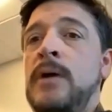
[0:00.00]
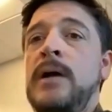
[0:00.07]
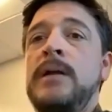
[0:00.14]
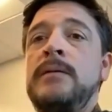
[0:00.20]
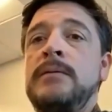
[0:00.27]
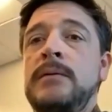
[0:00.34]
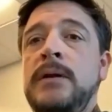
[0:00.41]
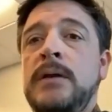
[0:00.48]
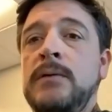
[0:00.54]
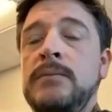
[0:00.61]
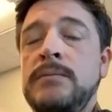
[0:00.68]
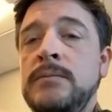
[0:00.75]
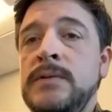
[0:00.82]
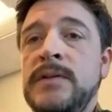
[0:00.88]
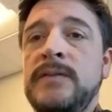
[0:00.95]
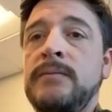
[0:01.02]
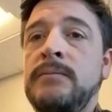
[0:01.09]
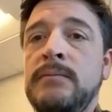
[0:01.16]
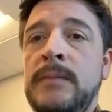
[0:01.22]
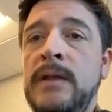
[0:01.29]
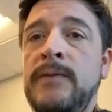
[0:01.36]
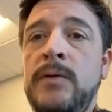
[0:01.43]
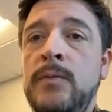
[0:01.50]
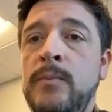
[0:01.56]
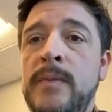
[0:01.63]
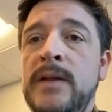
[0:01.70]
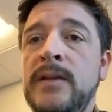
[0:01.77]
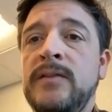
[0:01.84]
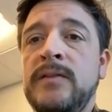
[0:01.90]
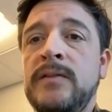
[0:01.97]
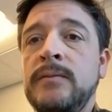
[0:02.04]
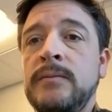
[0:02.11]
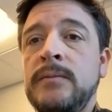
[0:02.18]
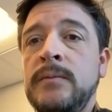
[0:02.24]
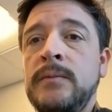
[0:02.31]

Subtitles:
want, just if you miss,